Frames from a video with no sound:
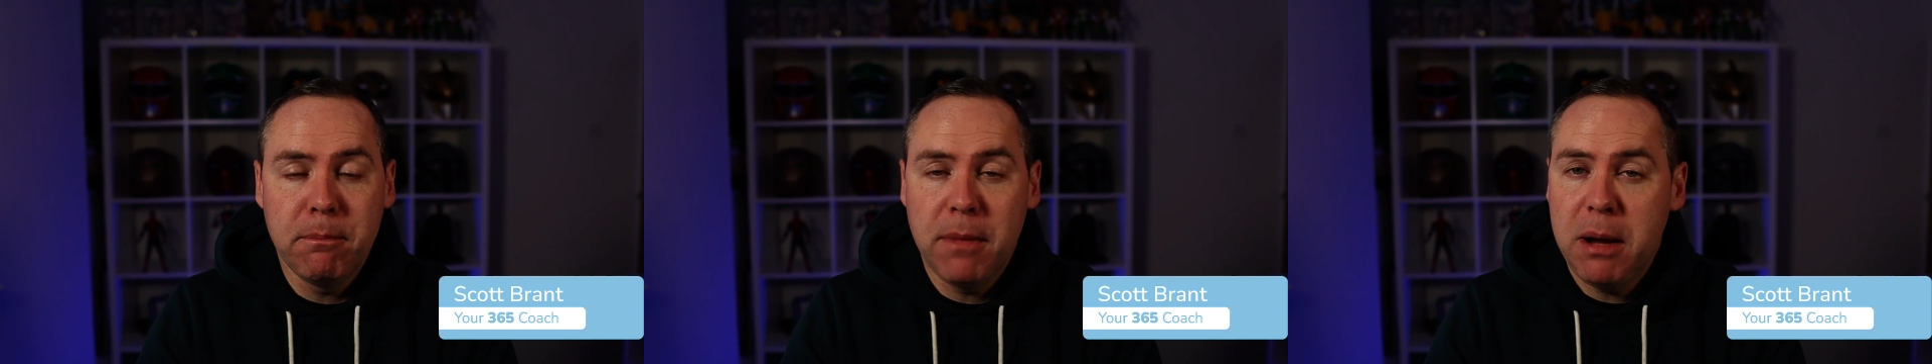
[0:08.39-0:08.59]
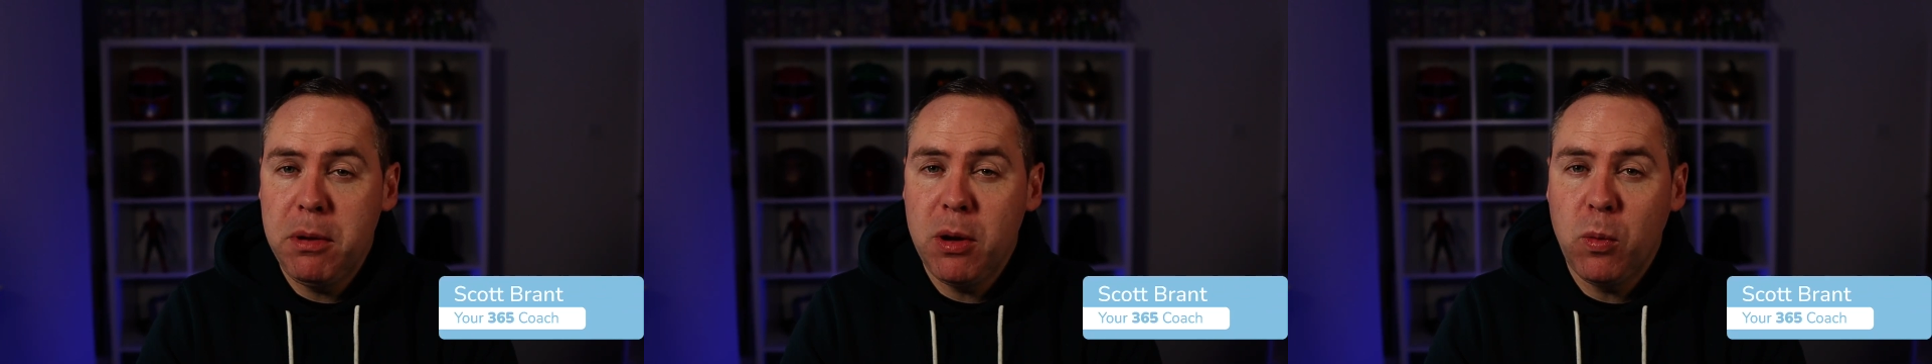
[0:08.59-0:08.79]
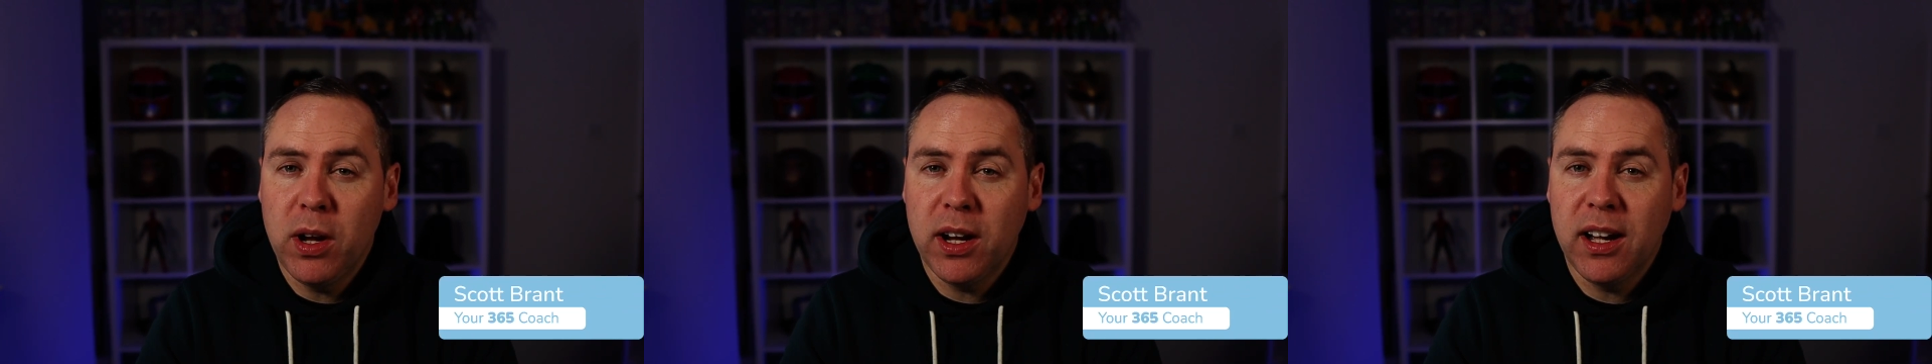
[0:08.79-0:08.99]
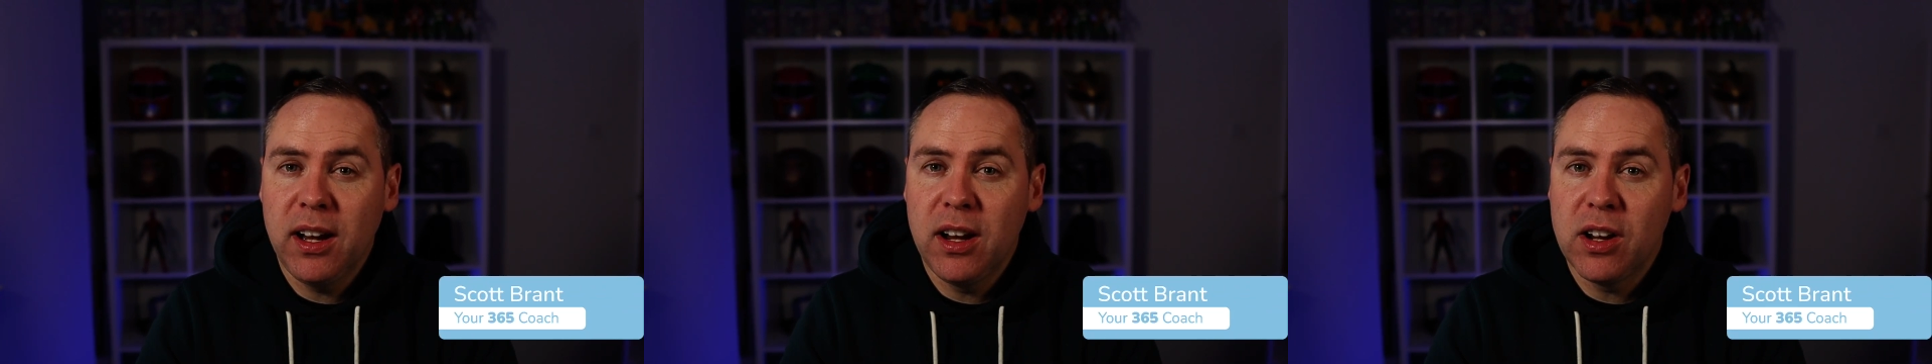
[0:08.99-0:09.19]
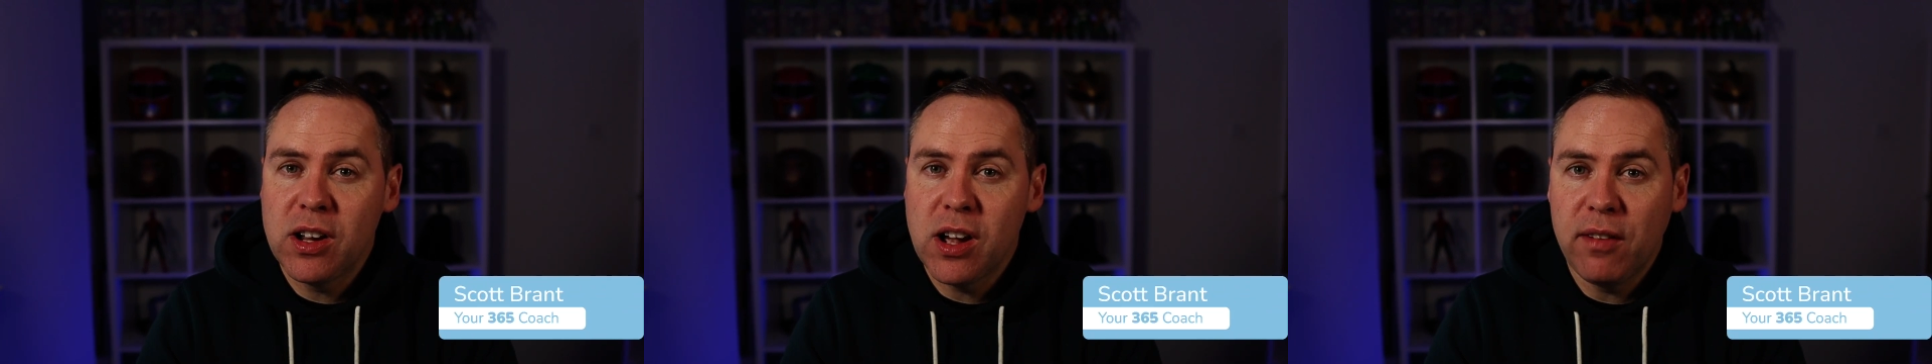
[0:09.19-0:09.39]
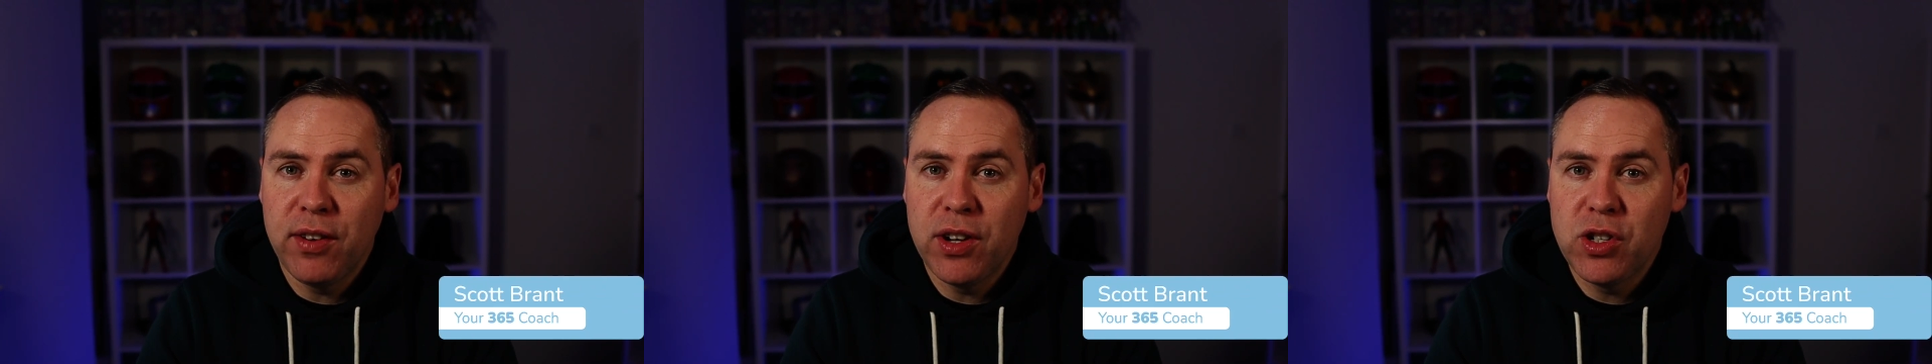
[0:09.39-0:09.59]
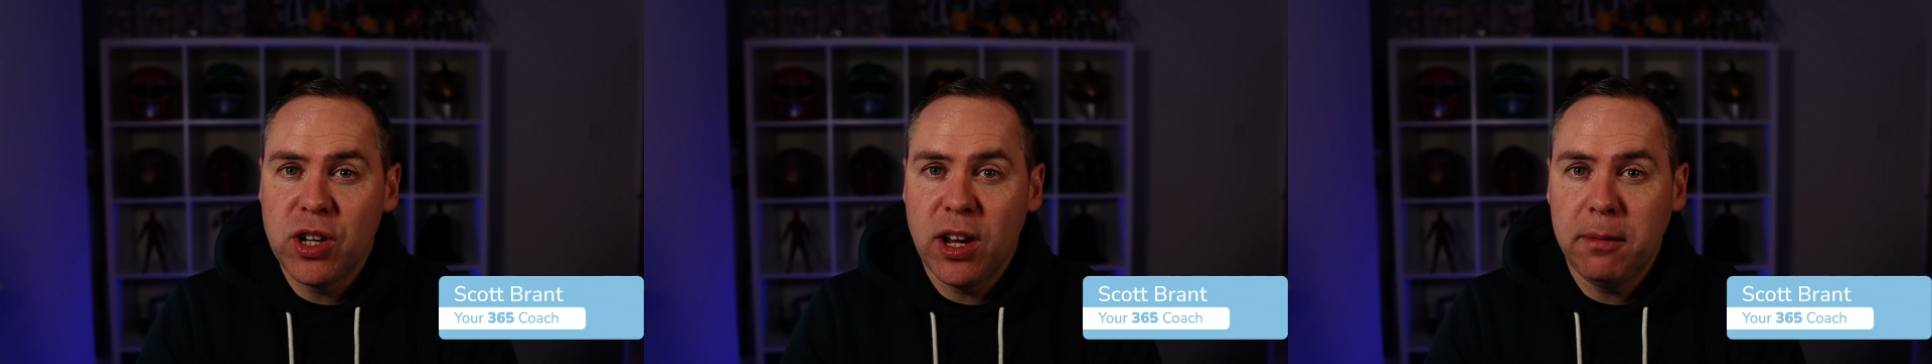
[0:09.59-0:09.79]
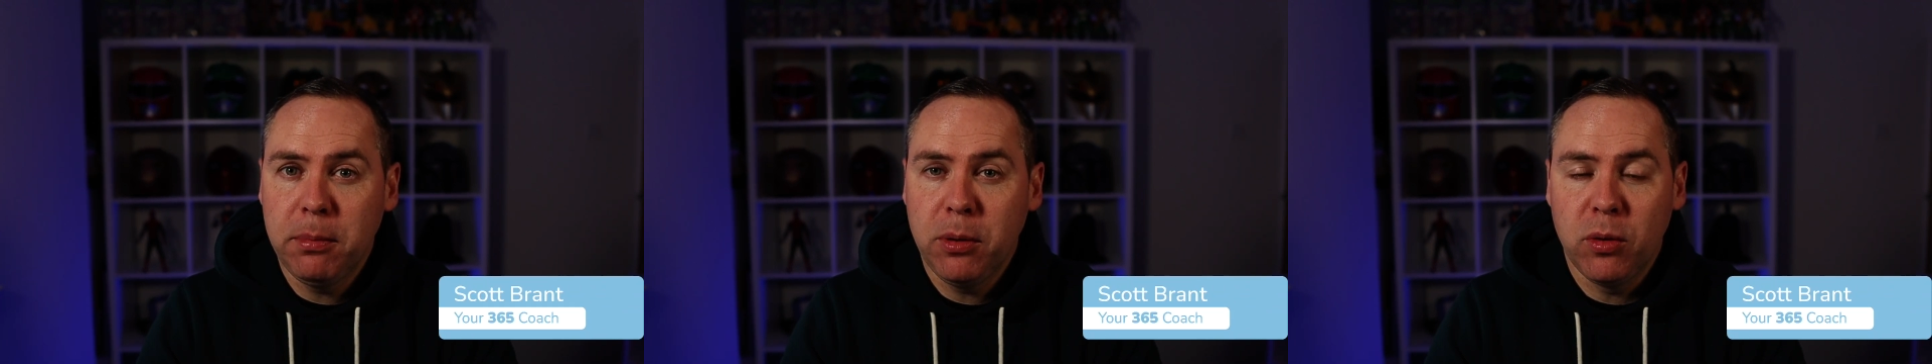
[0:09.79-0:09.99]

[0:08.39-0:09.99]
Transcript: maybe you're working in a coffee shop